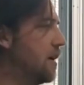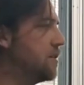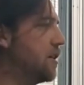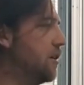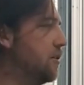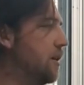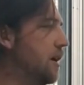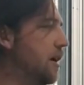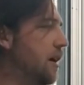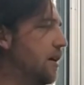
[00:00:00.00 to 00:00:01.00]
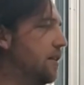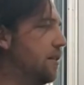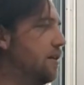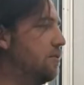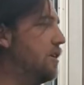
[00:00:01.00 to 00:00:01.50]
So
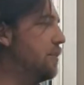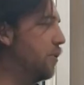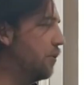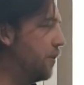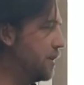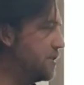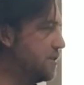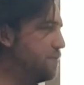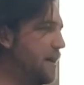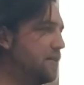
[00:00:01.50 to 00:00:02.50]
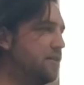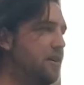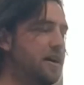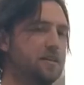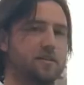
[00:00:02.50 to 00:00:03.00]
really important one is this base
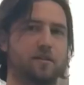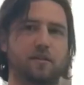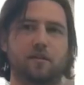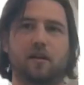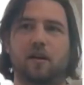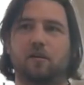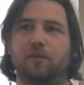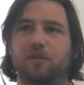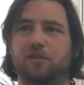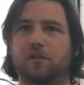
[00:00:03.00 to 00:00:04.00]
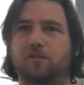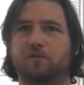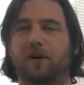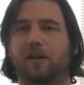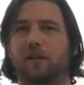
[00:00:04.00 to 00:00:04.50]
address, which is
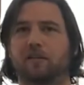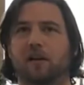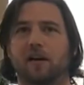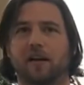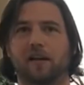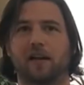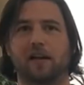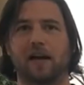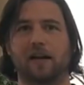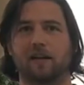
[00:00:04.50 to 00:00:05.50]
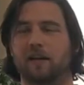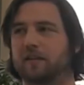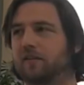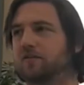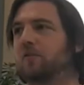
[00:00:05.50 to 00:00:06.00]
used by the underlying handler
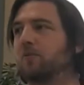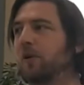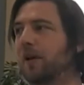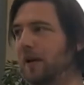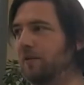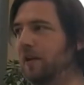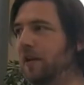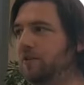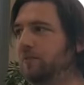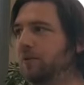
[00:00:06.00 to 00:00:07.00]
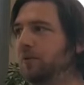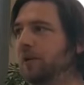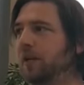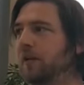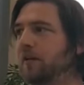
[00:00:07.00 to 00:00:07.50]
to sort of work out connection
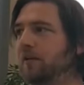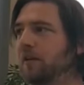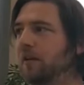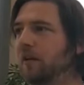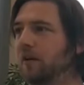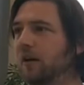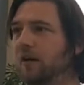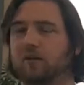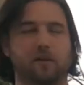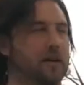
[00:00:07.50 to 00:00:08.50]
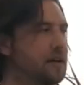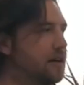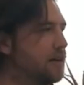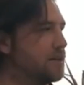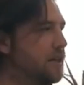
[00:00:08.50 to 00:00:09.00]
pooling and all that
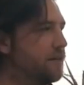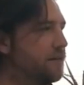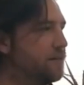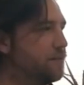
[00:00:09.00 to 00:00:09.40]
kind of good stuff.